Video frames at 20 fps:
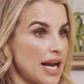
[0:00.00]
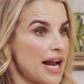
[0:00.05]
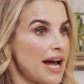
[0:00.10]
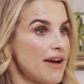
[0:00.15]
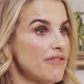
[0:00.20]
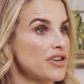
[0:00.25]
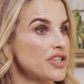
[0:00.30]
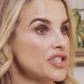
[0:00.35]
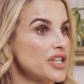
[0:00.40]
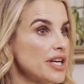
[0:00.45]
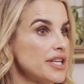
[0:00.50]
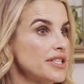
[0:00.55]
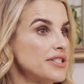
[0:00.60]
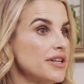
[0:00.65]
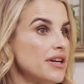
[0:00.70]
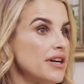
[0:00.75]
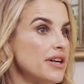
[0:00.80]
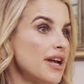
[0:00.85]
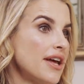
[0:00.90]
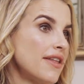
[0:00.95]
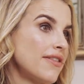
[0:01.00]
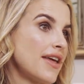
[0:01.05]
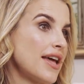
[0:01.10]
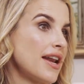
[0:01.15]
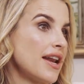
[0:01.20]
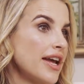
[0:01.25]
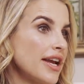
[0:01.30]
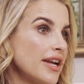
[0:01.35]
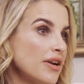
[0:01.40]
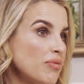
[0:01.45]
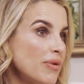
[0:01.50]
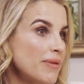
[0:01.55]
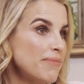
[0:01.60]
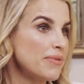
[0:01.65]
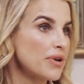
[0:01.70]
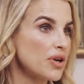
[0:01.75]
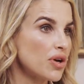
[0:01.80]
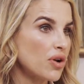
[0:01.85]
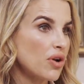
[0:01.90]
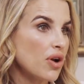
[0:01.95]
and have your tights on and then like
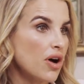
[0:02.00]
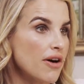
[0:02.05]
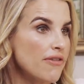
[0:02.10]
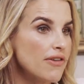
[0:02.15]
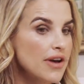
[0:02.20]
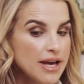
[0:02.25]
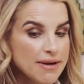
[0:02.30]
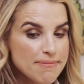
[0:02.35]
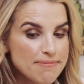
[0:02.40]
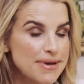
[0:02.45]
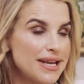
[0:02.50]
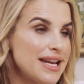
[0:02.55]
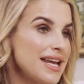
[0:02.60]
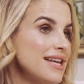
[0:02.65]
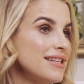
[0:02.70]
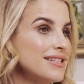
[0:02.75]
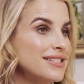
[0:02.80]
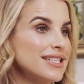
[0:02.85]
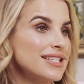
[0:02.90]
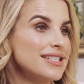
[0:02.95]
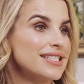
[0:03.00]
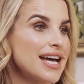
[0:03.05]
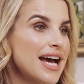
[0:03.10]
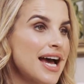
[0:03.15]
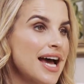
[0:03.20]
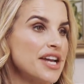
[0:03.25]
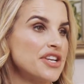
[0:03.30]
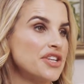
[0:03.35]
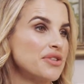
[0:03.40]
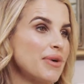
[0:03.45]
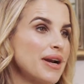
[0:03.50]
whip it all off, bit of instant tan, you're